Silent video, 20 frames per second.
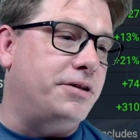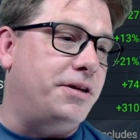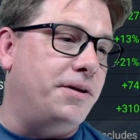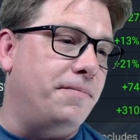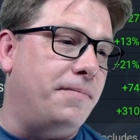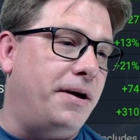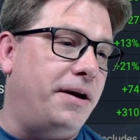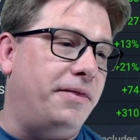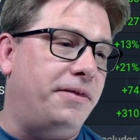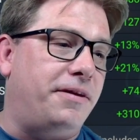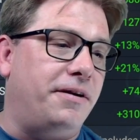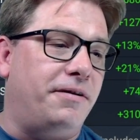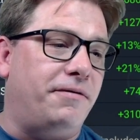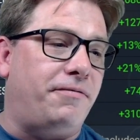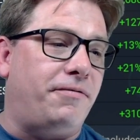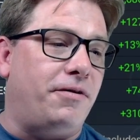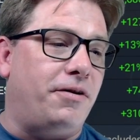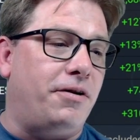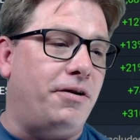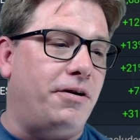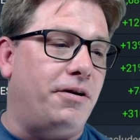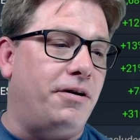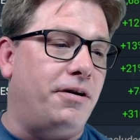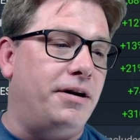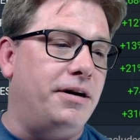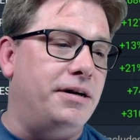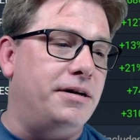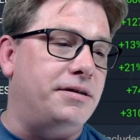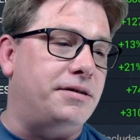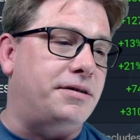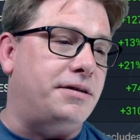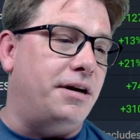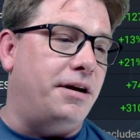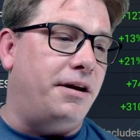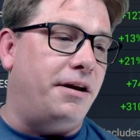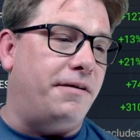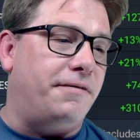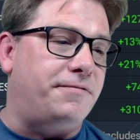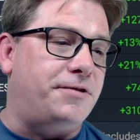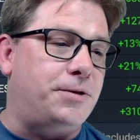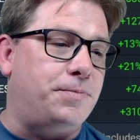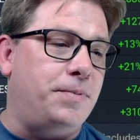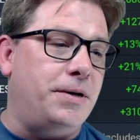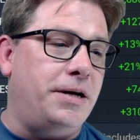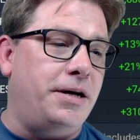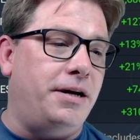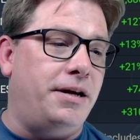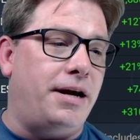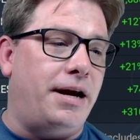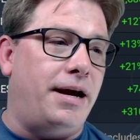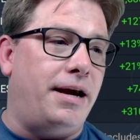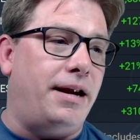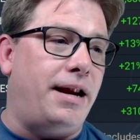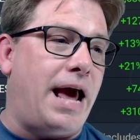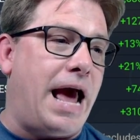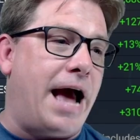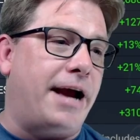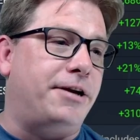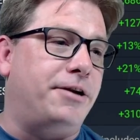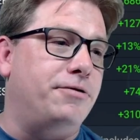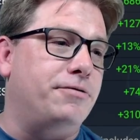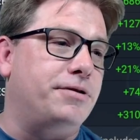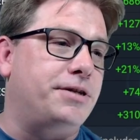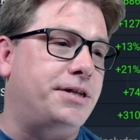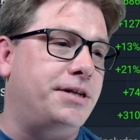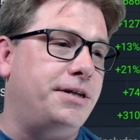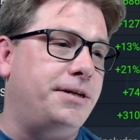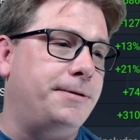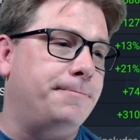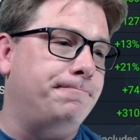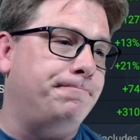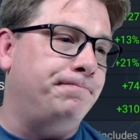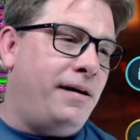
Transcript: The main thing for her is enough speed and accuracy.